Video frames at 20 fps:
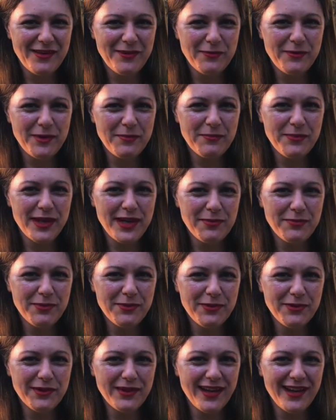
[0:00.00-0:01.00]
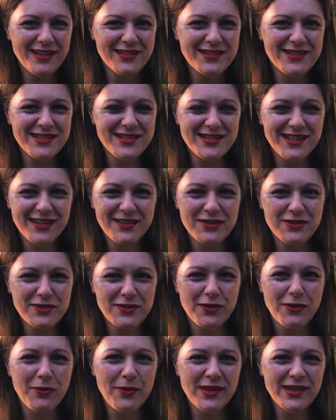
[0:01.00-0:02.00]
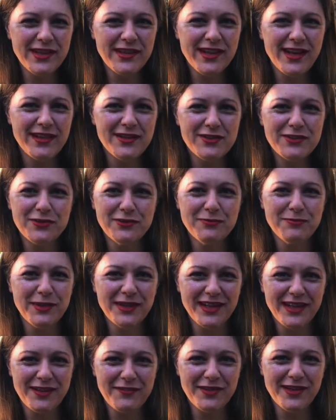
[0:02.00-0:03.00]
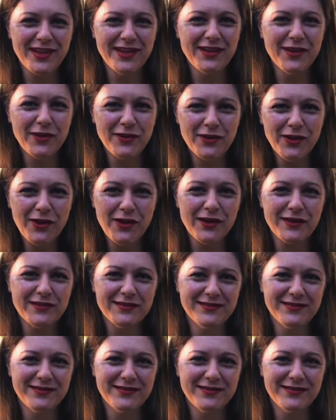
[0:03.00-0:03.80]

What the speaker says: where people are just unsure whether they should believe in it or not.